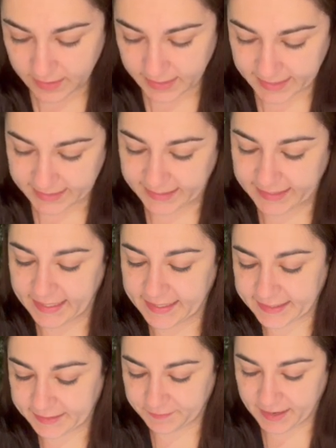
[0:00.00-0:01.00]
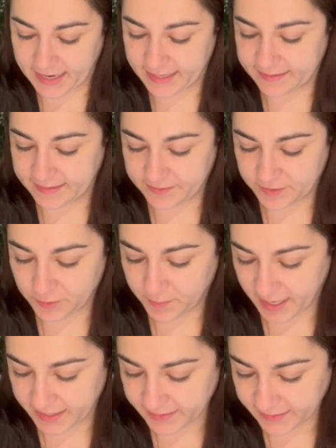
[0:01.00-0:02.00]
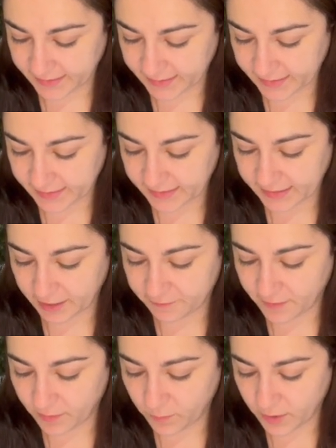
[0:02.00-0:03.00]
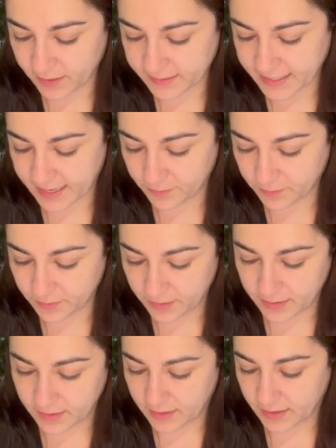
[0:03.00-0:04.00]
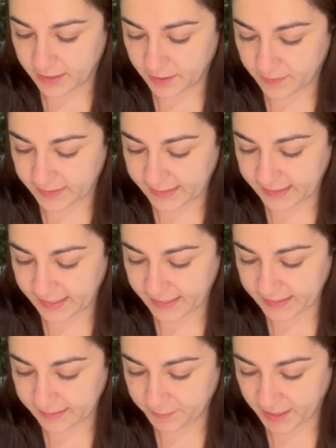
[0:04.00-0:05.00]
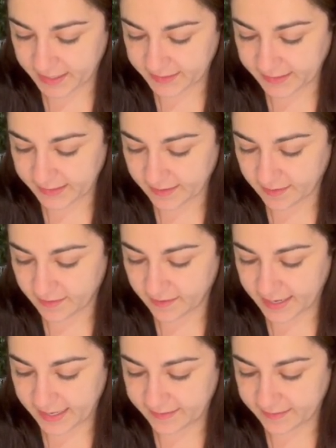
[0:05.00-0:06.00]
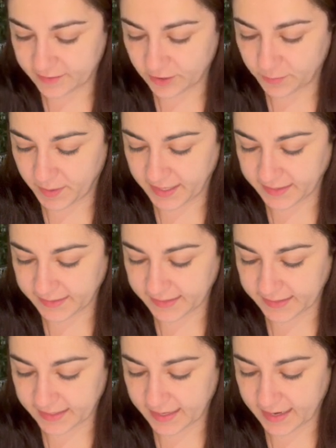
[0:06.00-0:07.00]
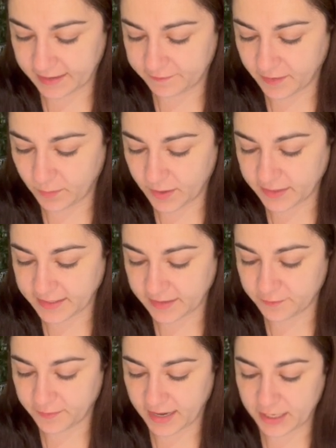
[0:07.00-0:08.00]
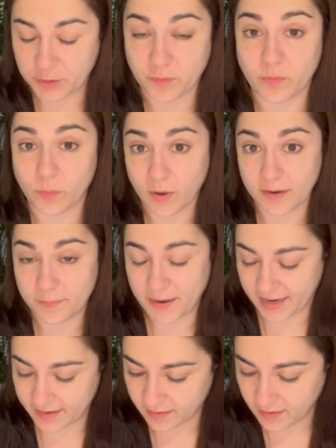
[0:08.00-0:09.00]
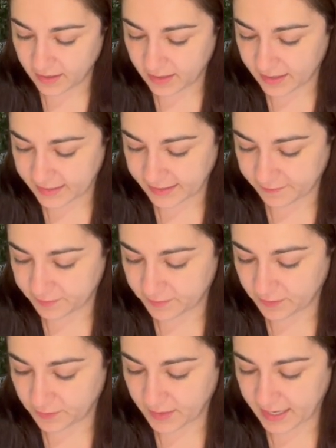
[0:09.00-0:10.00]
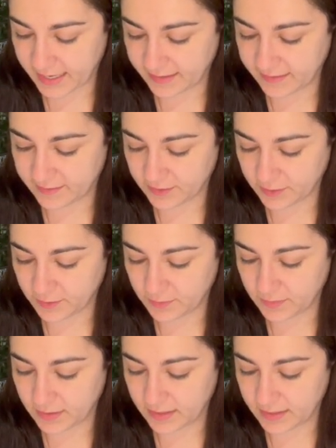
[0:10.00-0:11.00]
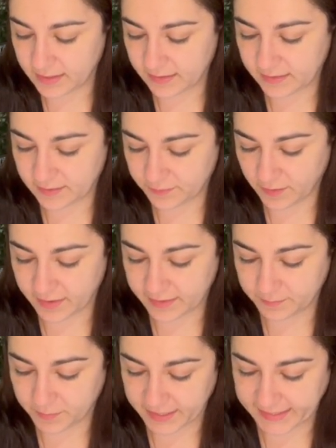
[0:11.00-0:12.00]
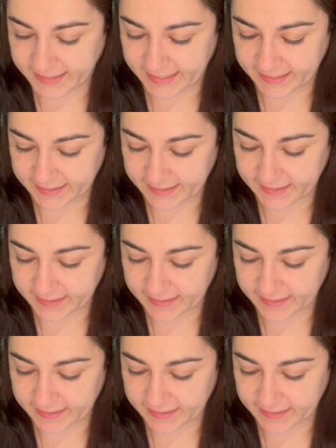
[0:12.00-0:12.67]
is 6 for 82 pence. So if I worked out, I know that 6 pens are 82 pence. And if I worked out the value of 1 pen, I'd have to do 82 divided by 6